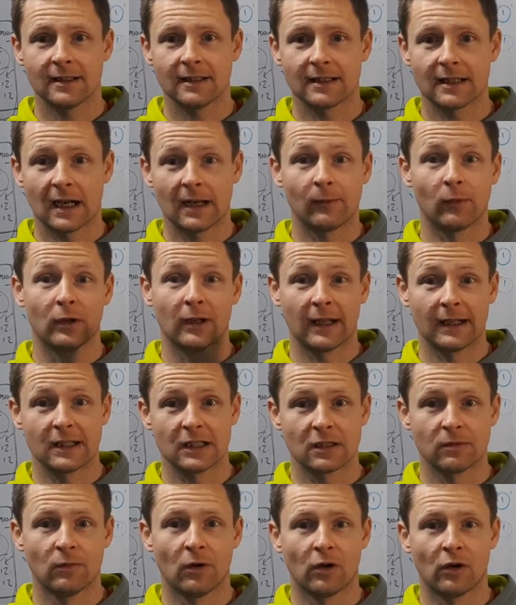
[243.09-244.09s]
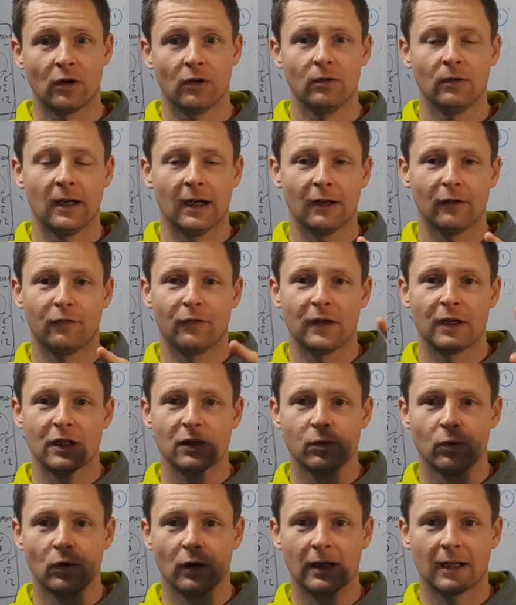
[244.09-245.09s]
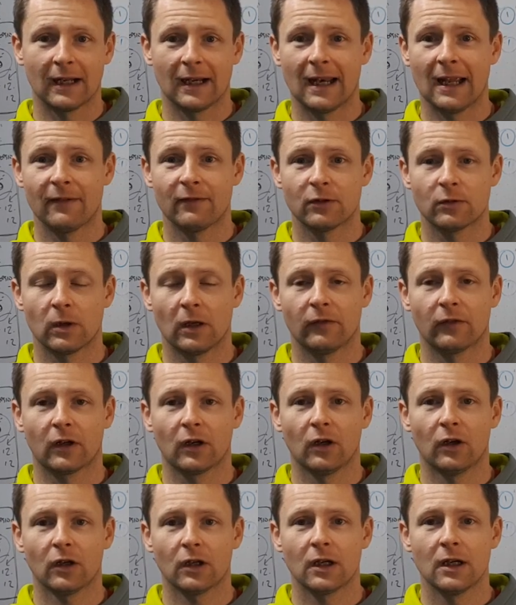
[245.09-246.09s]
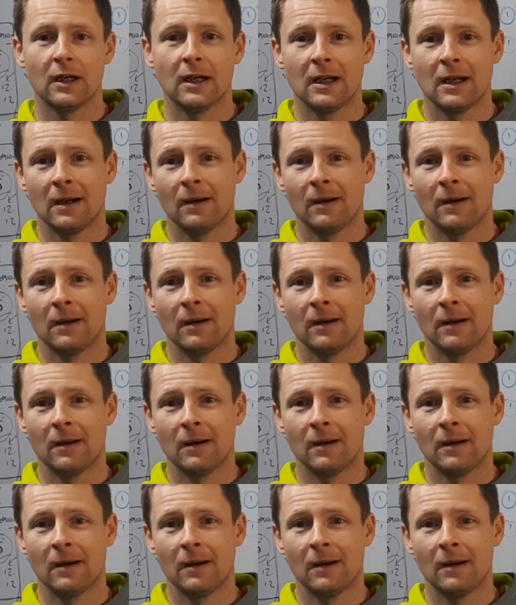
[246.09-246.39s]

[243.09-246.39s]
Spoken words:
is I'm on nights tomorrow, I'll finish work at 11, 12 o'clock.